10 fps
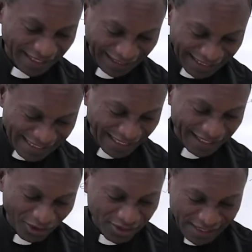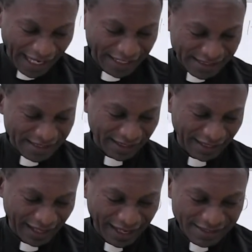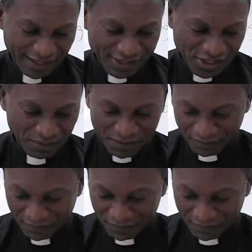a classic enough text, Isaiah chapter